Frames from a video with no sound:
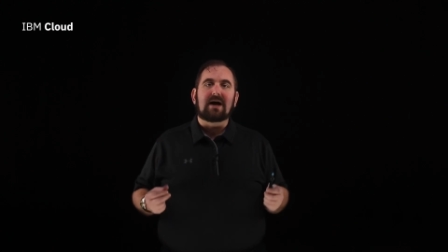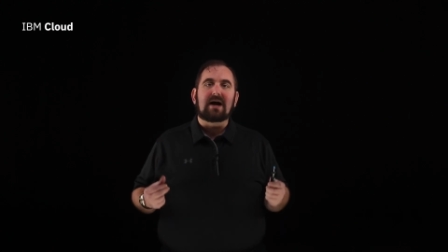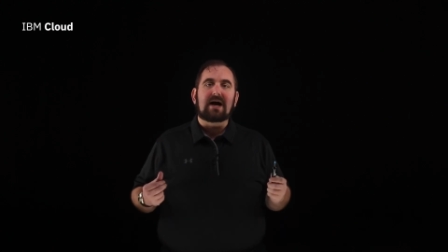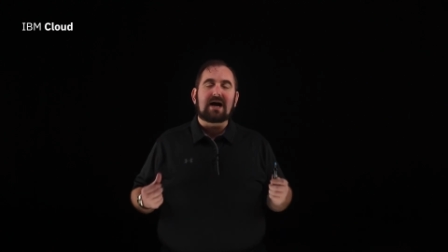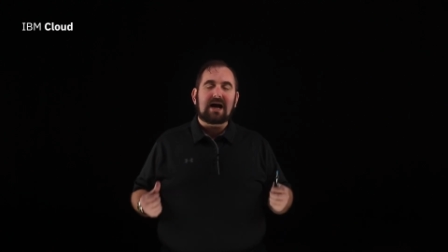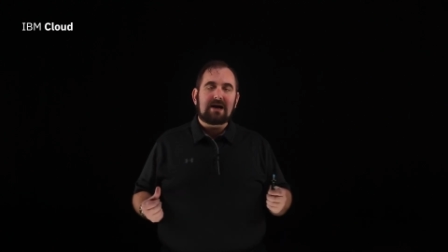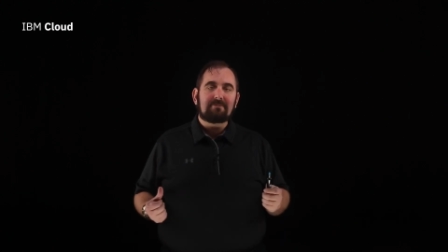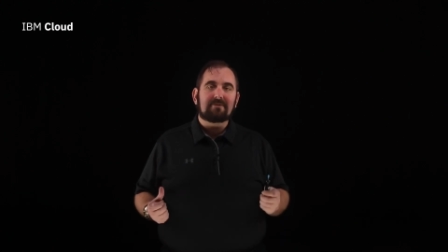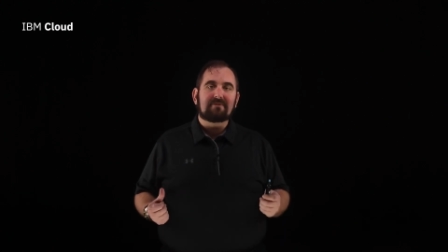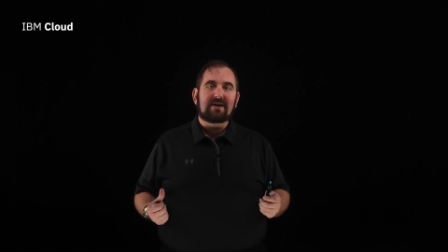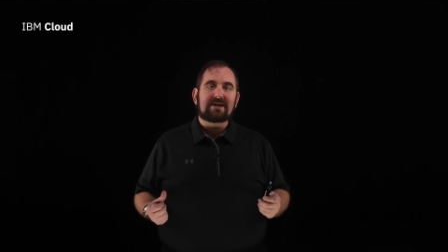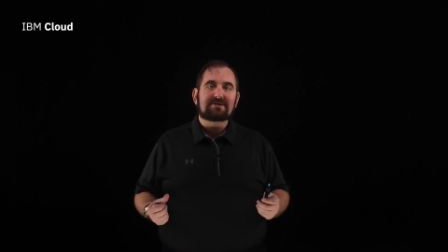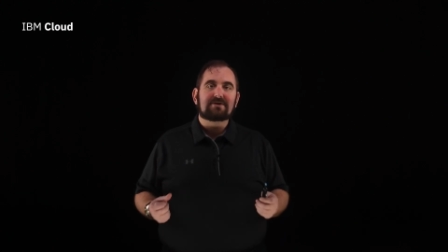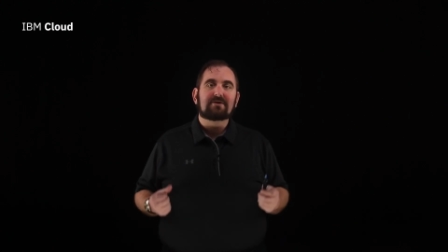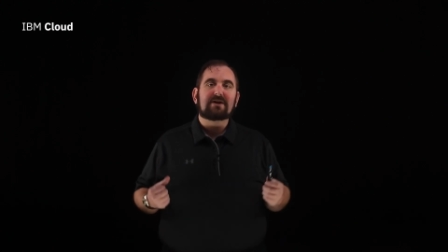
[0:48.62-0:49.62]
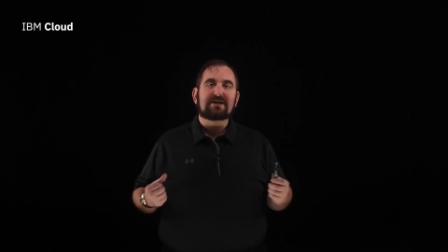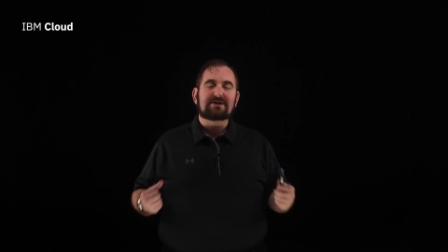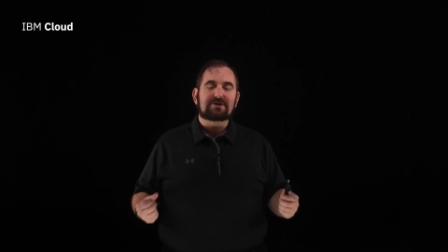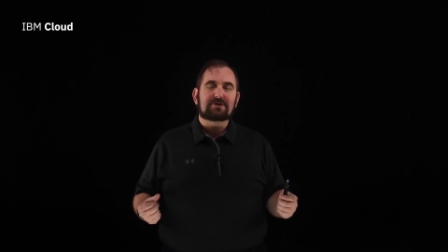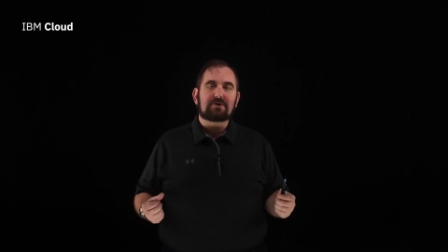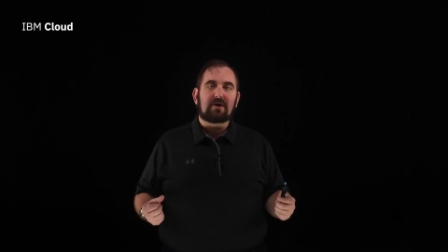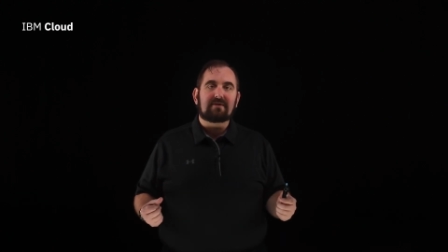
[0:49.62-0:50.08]
A hypervisor
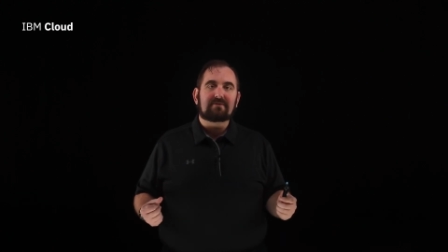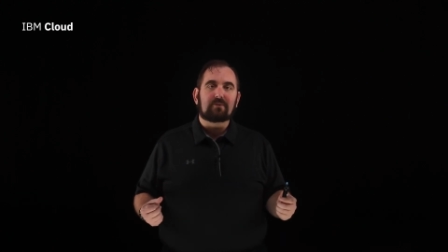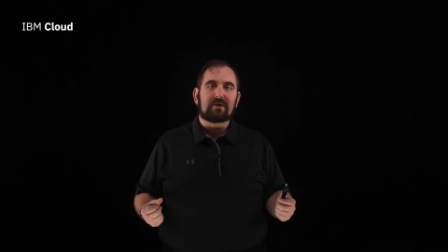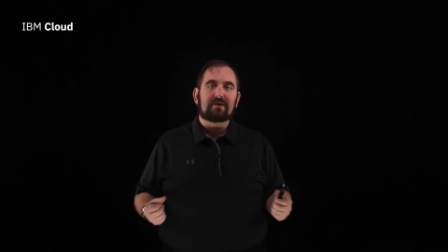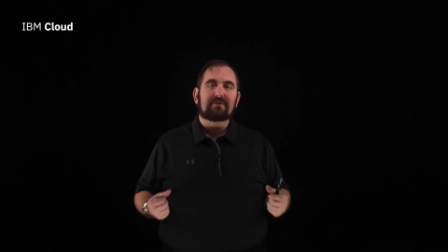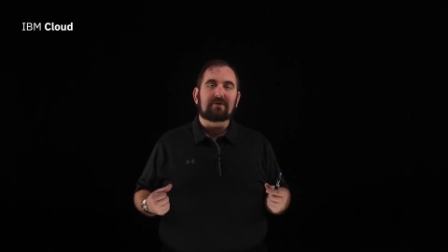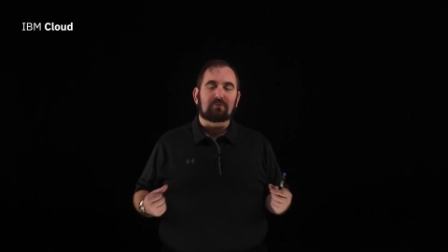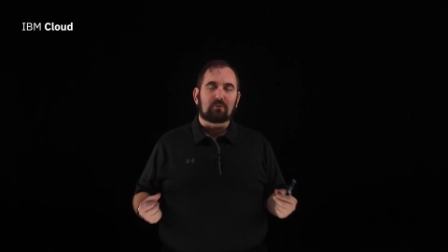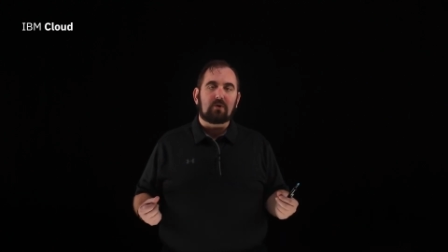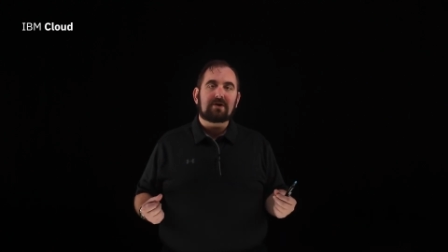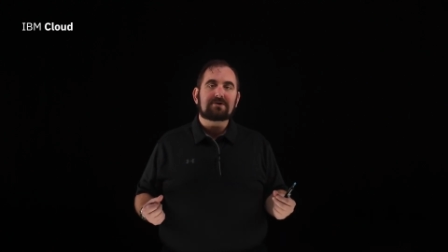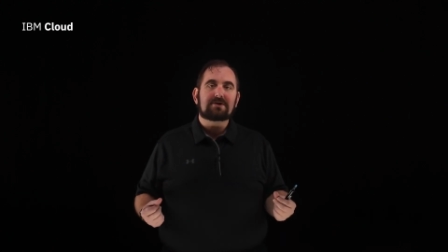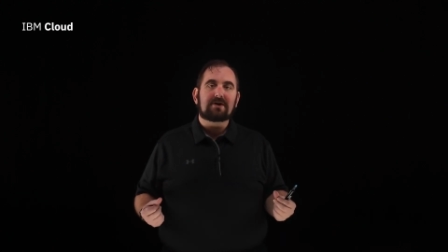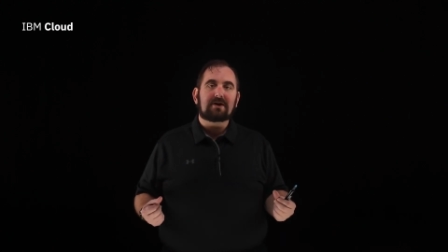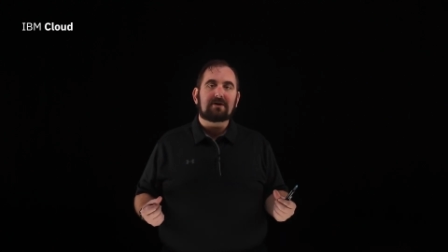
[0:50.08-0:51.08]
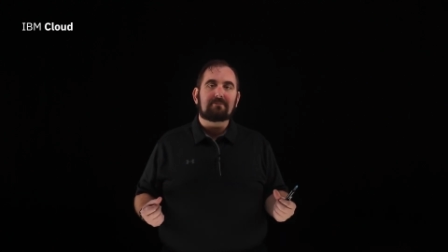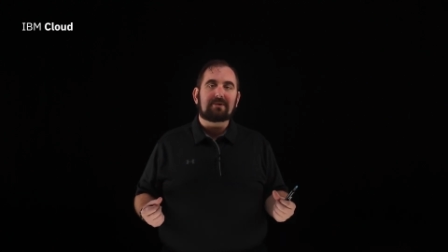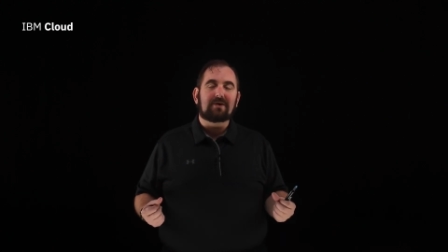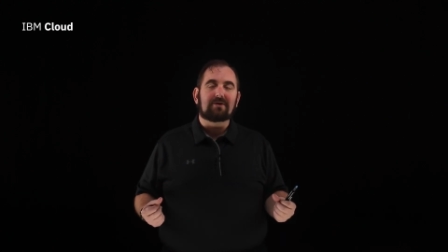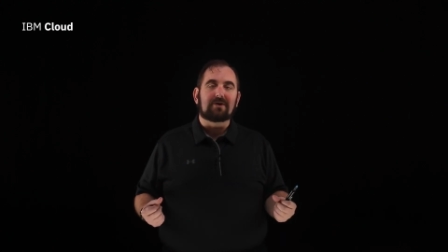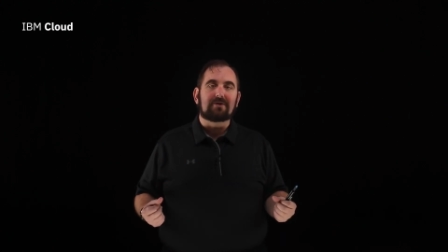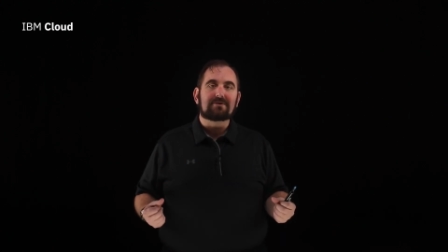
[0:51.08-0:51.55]
is software that runs on a
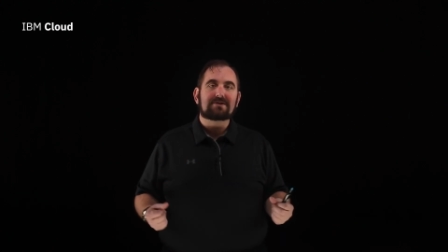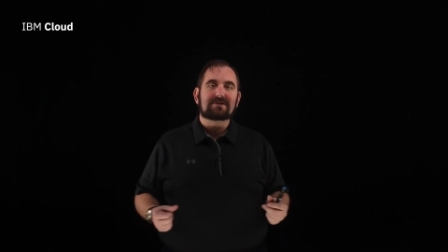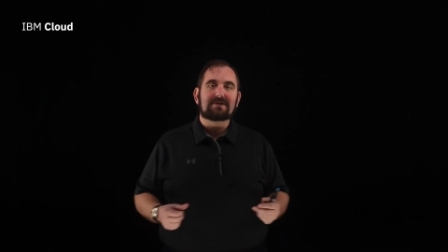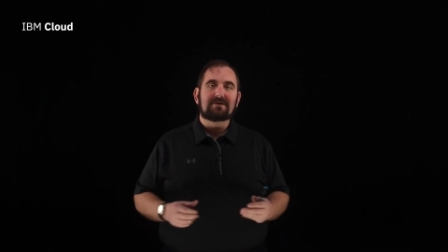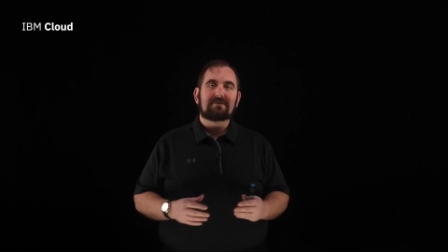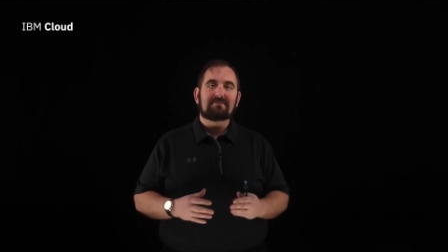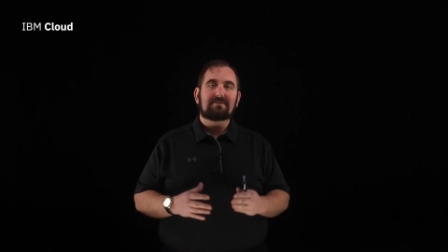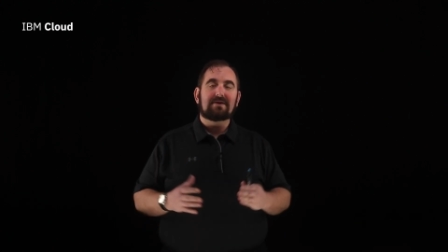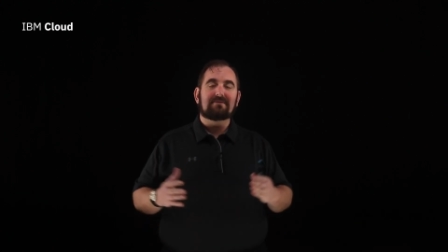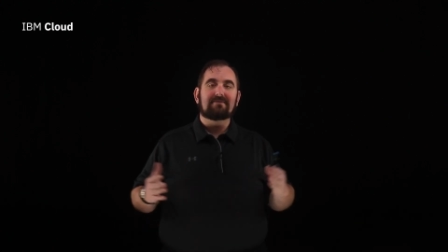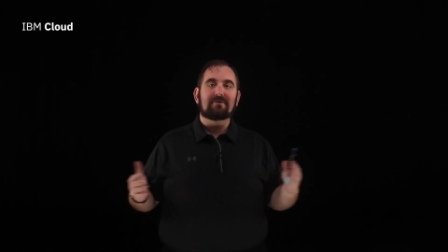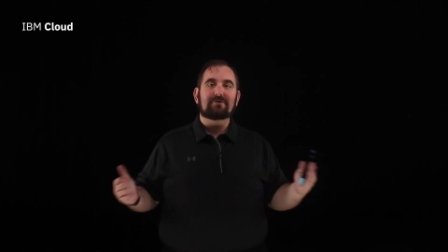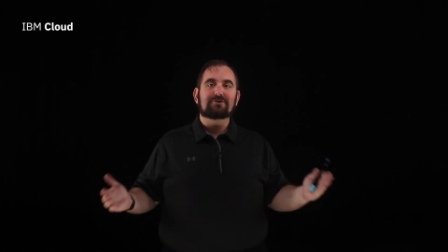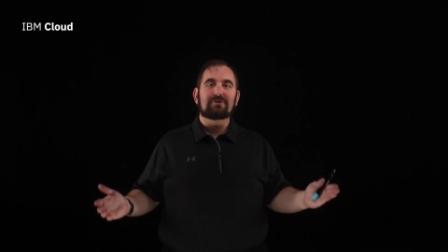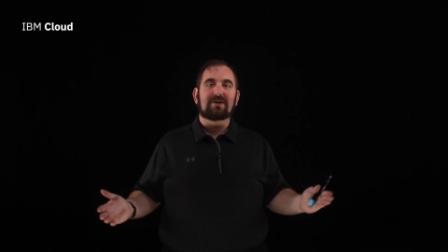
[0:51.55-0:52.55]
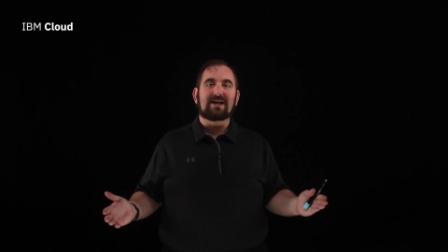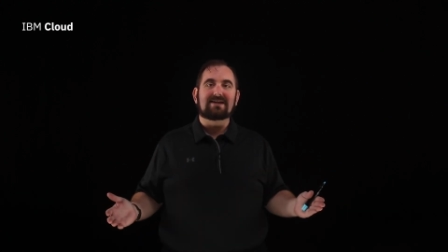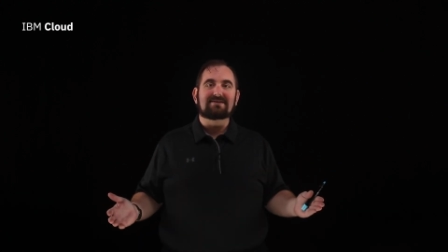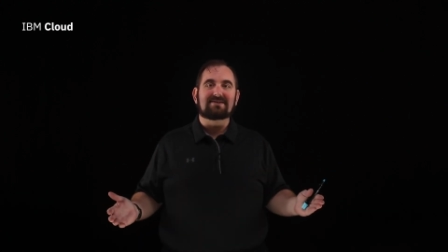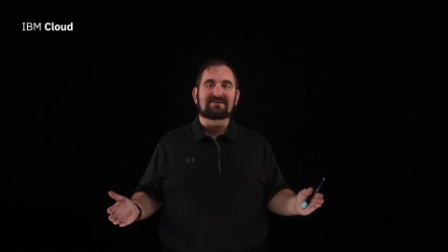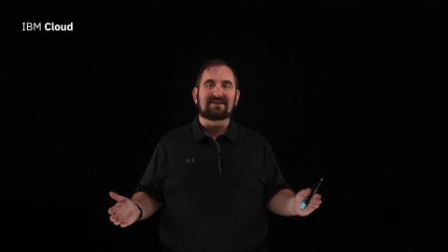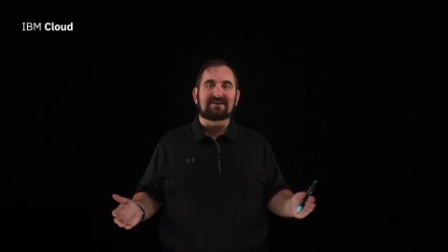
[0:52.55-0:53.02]
compute host that
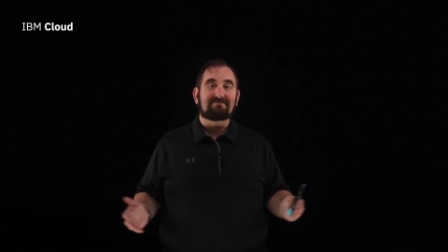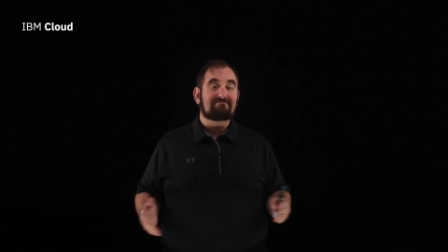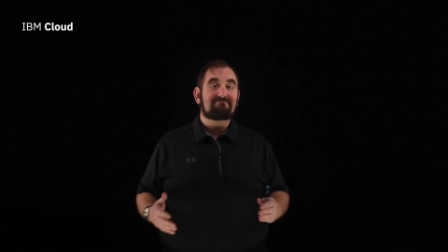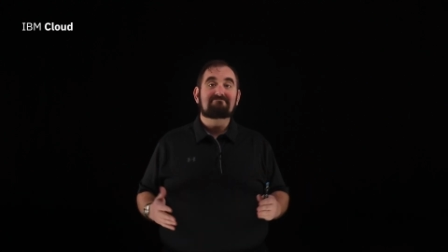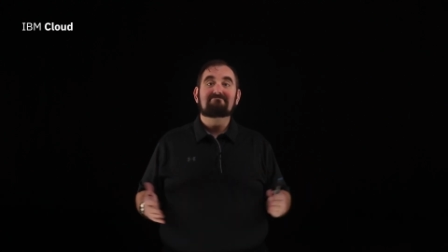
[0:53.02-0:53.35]
virtualizes it.